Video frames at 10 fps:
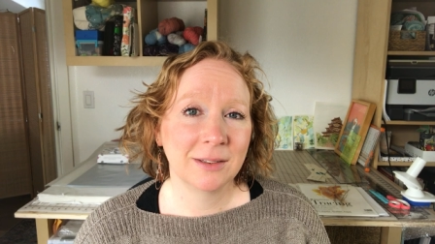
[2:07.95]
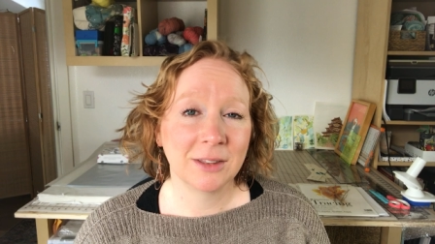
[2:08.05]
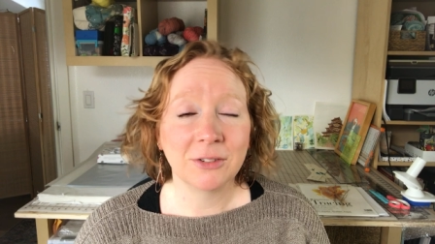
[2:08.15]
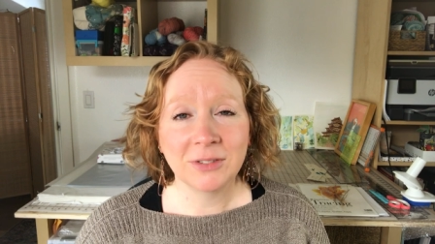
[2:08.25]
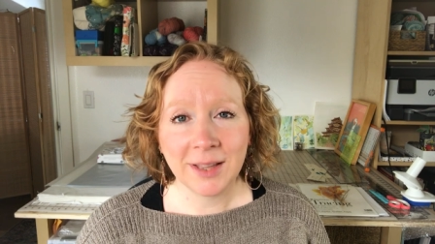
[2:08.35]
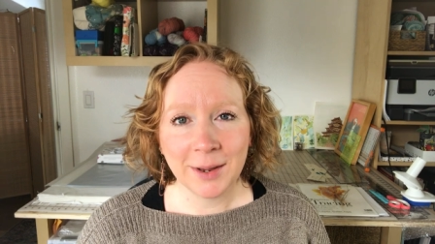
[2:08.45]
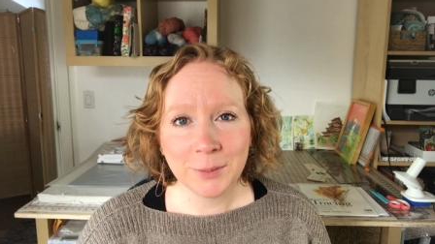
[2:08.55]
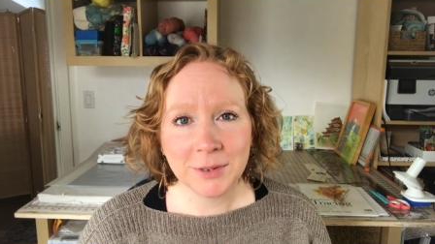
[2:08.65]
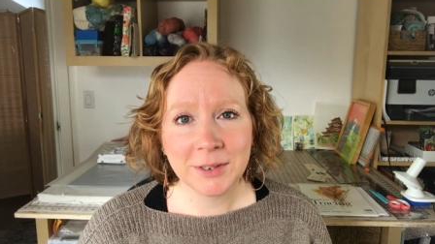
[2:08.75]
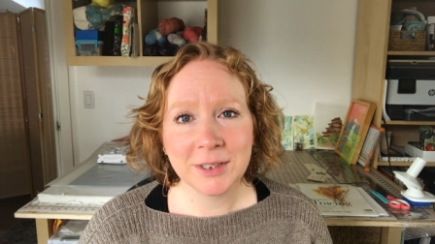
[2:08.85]
the
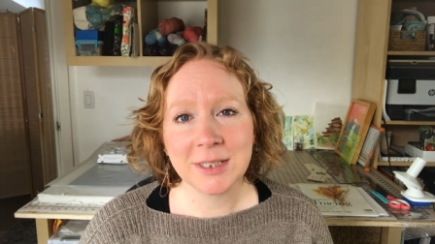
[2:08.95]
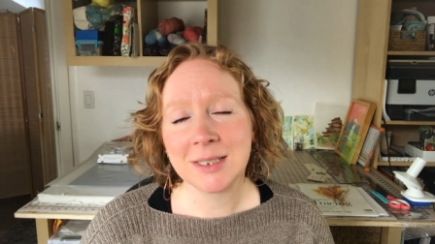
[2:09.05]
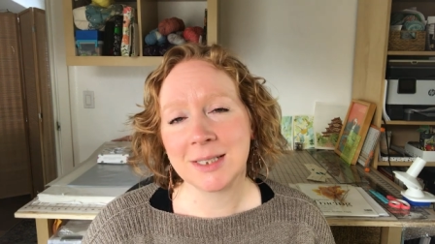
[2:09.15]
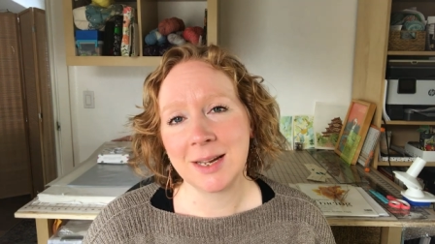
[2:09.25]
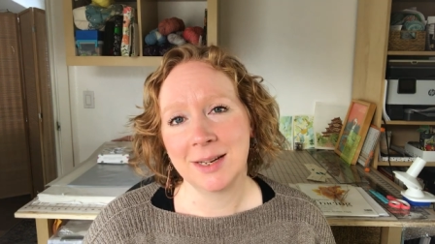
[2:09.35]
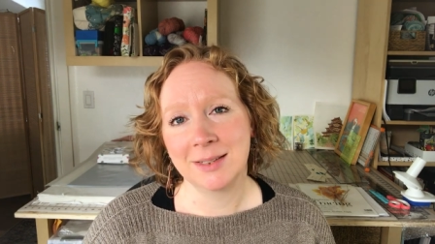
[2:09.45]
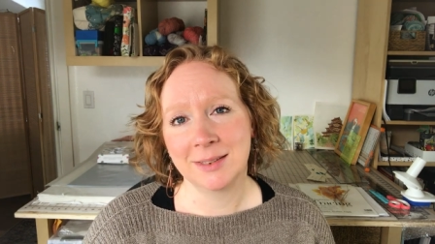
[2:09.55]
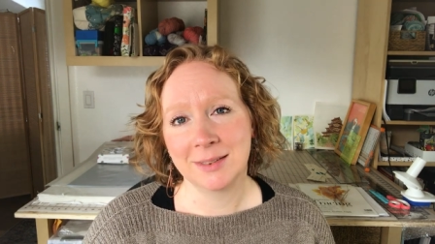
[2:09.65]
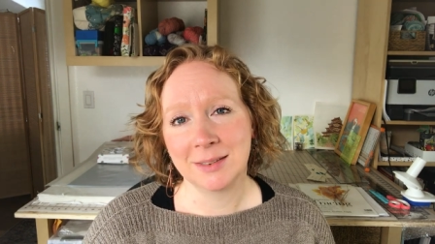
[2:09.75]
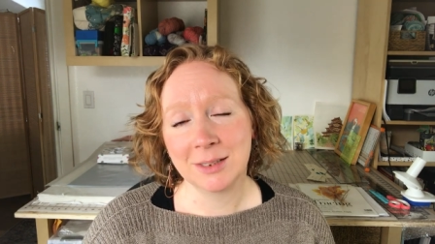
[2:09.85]
flowers
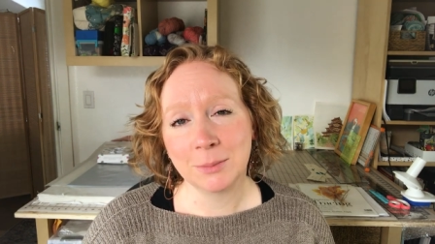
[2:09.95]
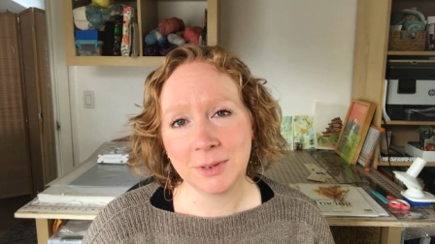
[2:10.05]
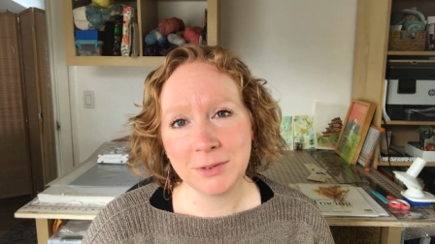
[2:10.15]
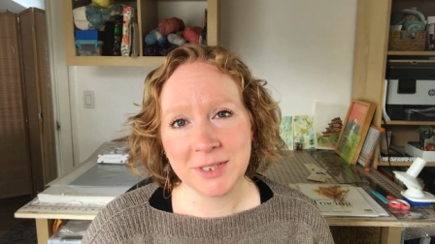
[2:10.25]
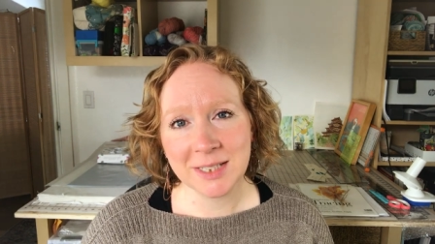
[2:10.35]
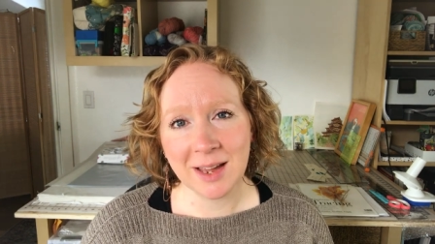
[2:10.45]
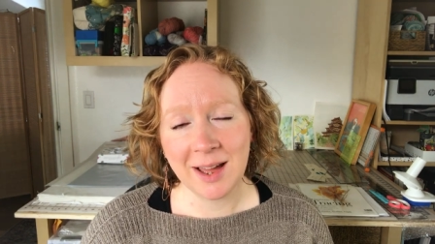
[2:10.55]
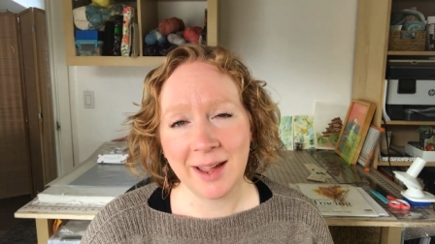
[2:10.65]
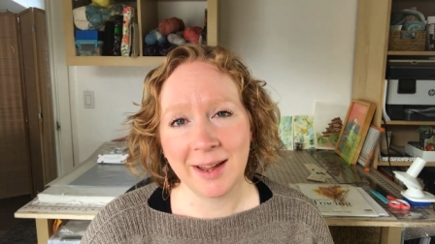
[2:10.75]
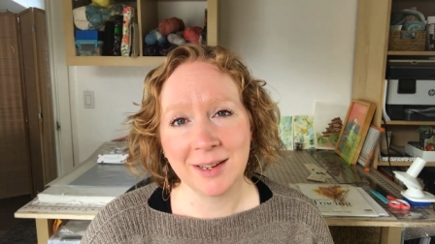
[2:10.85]
and the blue
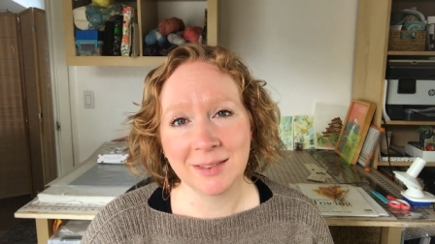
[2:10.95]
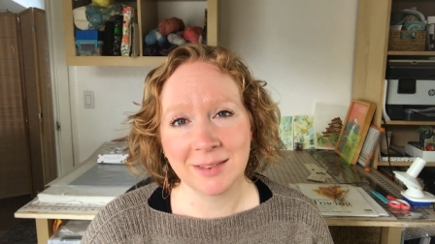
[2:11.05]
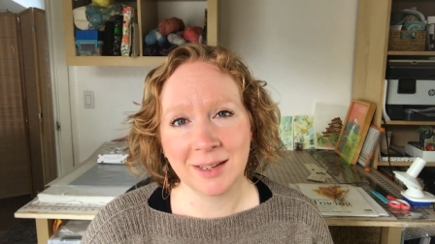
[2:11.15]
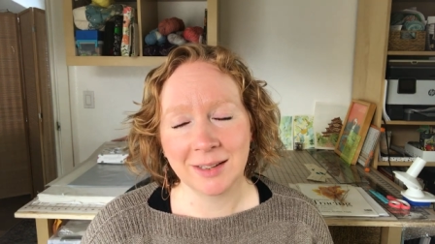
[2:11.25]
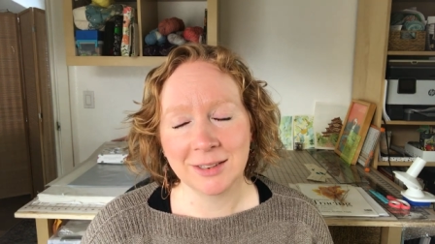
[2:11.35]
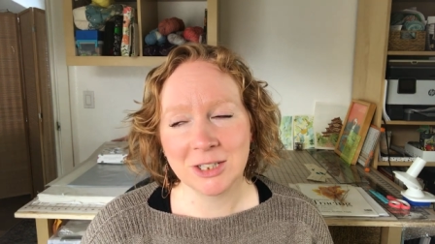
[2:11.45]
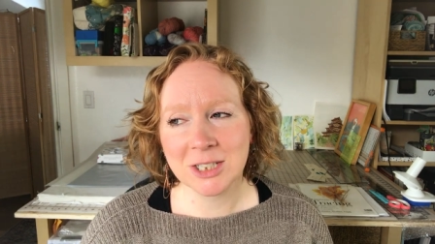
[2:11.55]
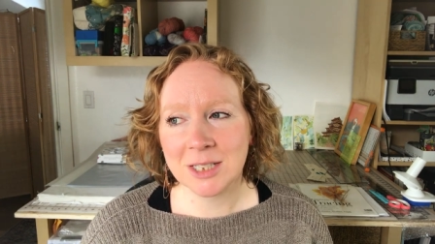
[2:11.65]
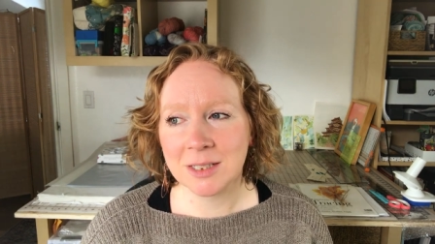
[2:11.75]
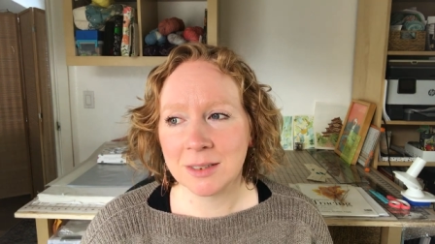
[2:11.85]
sky and, and
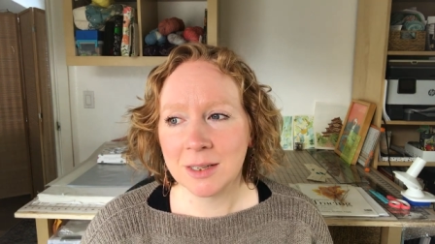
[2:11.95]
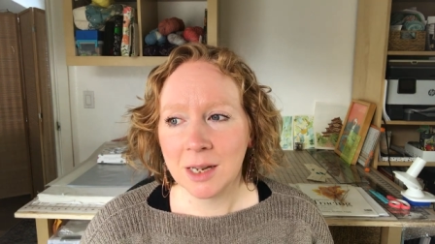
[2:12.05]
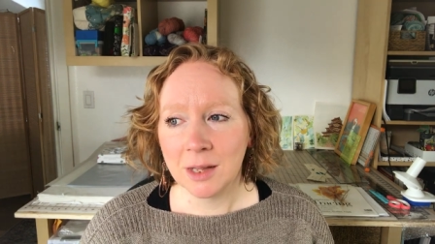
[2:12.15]
just the,